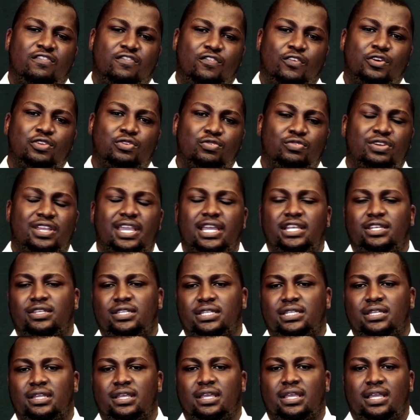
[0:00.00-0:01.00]
therefore you
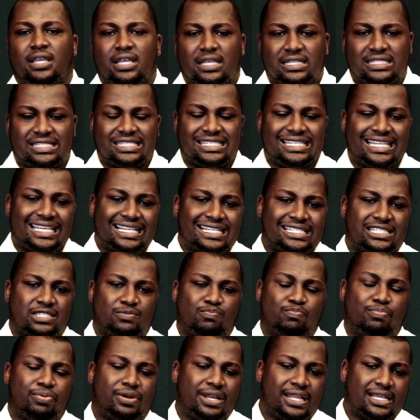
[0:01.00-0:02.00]
get
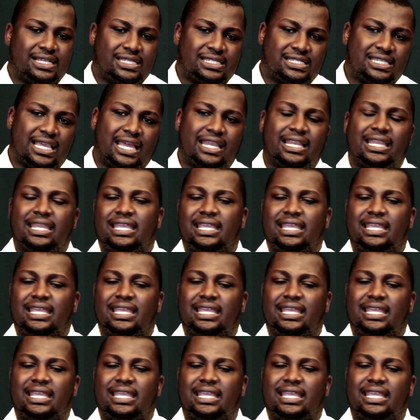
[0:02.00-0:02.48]
sticks, bricks,